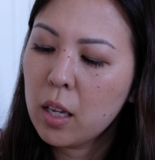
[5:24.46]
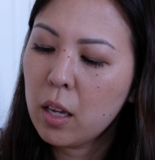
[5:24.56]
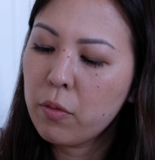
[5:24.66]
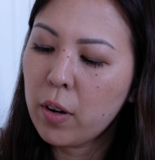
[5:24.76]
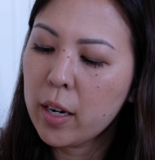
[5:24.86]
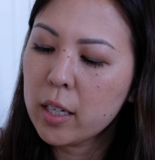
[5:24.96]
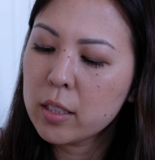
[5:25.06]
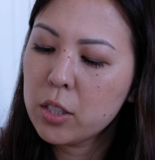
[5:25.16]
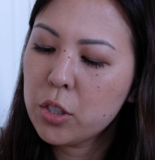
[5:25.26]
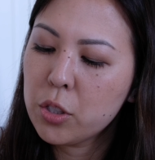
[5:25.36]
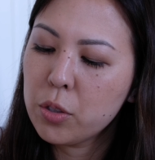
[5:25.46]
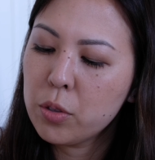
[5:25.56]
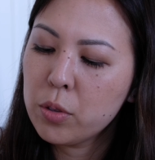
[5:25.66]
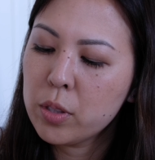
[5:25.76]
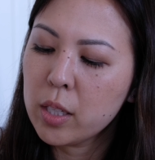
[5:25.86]
if I had to
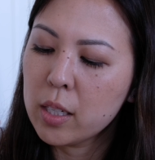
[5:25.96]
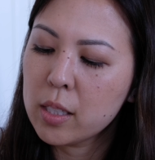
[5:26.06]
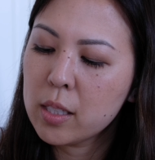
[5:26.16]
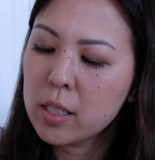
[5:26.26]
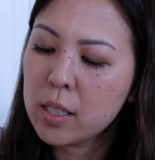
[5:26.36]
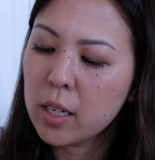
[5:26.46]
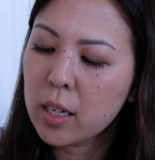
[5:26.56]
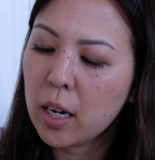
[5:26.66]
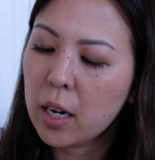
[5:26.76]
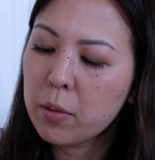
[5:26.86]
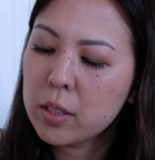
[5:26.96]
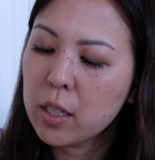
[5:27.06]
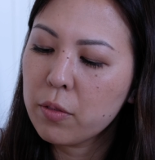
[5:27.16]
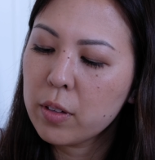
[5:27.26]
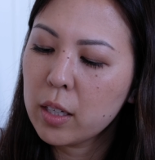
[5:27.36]
choose a stick, I would
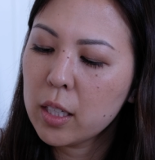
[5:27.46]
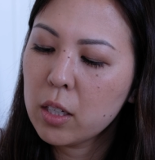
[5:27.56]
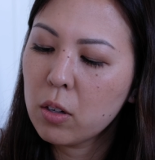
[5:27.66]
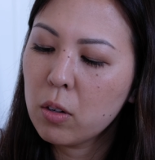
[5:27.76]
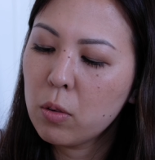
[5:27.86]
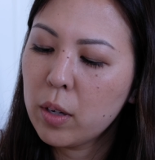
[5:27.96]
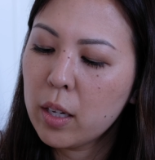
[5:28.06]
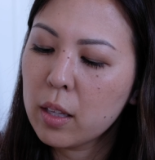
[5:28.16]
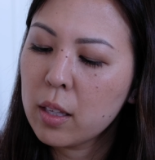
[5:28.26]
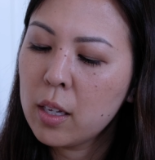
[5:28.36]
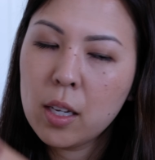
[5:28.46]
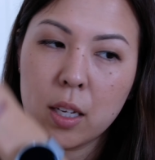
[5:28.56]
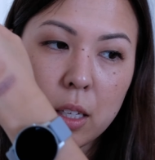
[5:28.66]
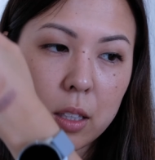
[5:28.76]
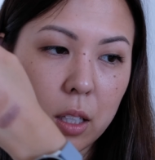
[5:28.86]
definitely go with
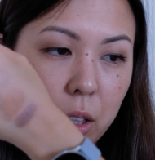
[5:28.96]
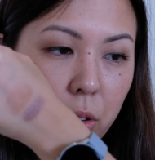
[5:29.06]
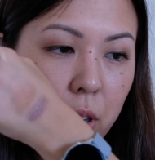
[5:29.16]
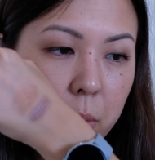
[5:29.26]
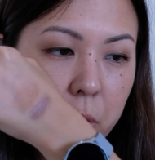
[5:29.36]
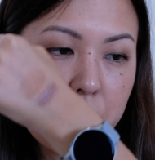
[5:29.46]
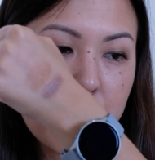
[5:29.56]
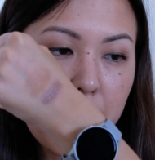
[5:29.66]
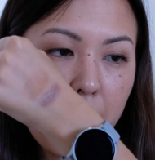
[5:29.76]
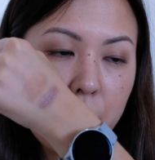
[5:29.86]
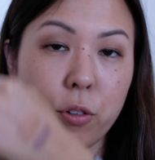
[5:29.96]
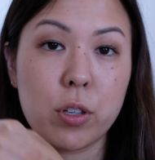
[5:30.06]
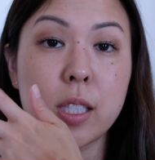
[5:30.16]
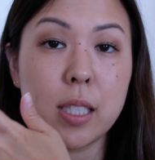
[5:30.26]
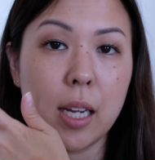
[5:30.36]
the Laura Mercier for
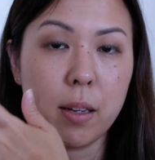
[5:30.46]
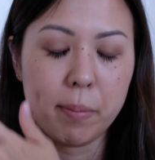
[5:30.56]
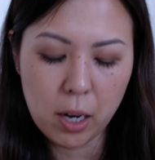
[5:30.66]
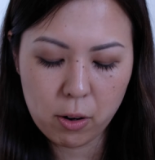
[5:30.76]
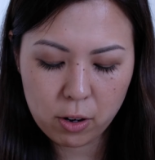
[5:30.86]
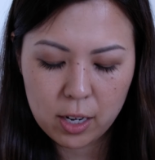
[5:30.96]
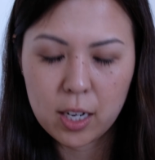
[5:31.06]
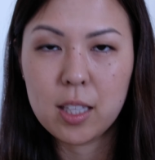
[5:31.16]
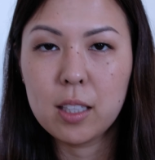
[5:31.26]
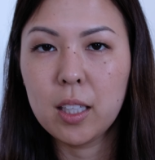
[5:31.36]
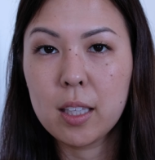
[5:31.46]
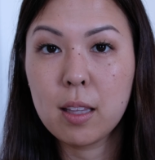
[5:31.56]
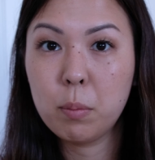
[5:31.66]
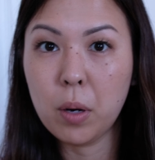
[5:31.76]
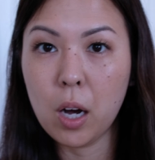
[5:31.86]
staying power, and I think like
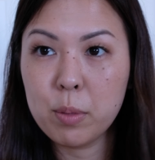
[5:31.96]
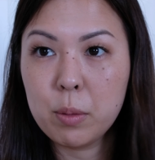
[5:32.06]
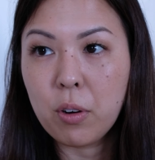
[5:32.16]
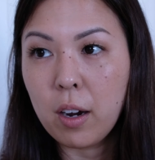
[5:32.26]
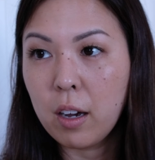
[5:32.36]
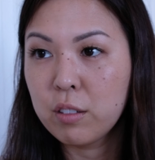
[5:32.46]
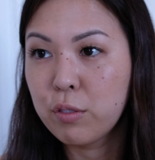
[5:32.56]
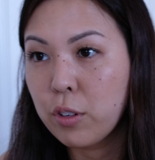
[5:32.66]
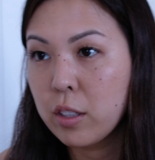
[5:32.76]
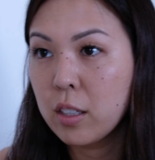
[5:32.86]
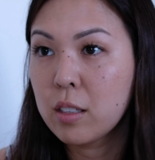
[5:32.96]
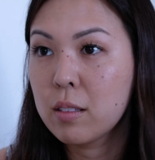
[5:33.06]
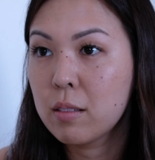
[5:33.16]
the Bobbi Brown for the